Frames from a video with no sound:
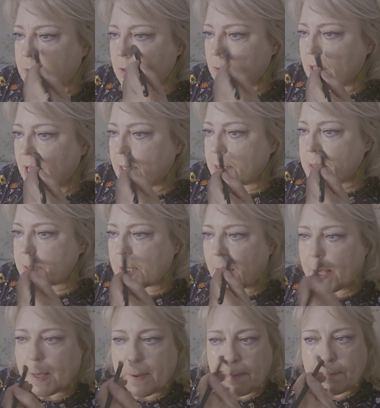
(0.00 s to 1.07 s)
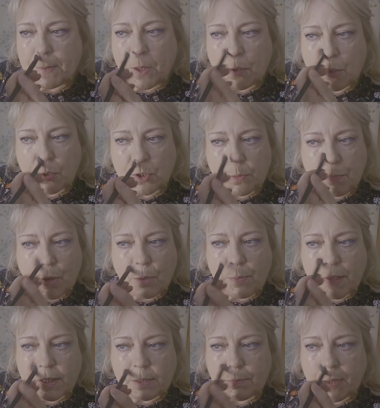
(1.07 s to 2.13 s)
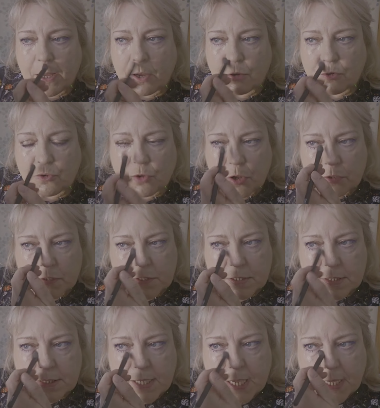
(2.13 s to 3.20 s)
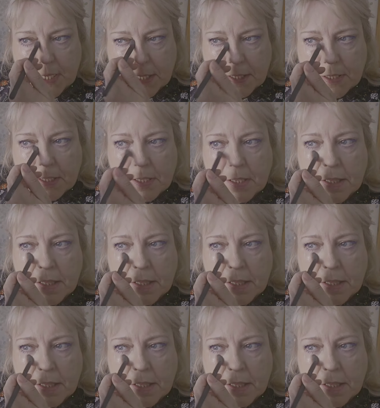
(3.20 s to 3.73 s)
So like I say, I'm not going to pop any powder on today.